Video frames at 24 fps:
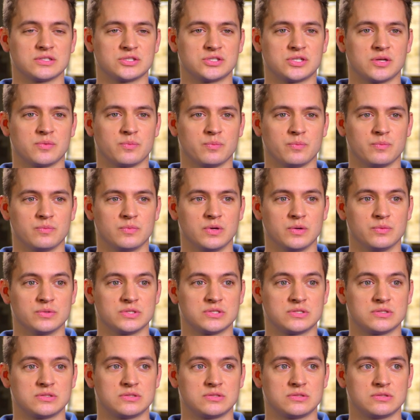It's a given
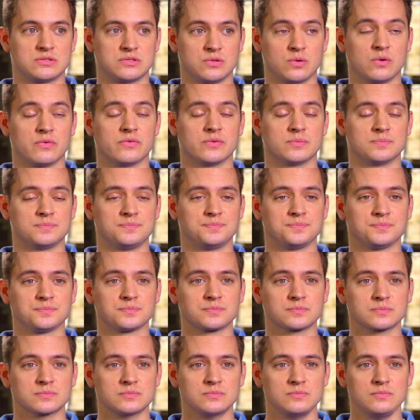that one light is going to be
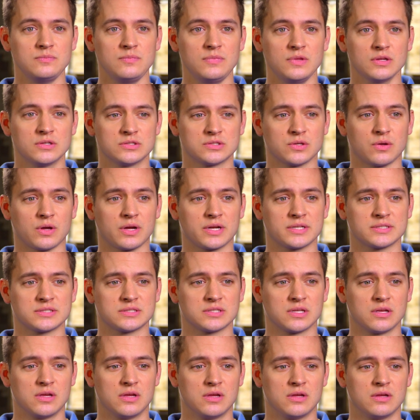your key, so
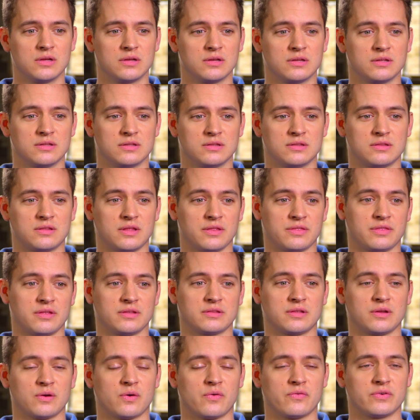it's really the second
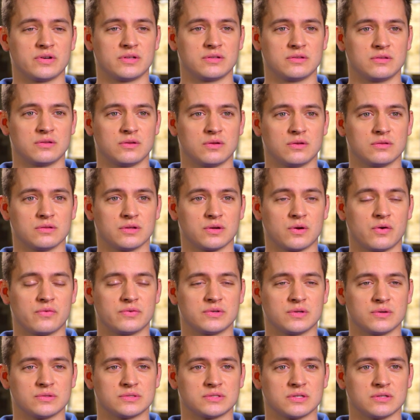light that offers you
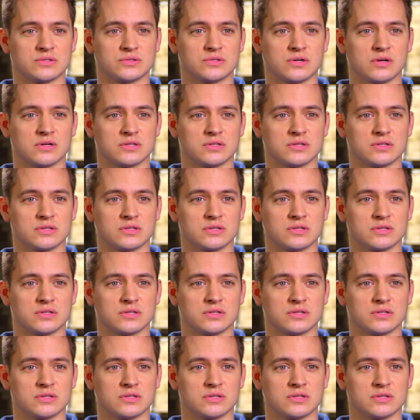choices.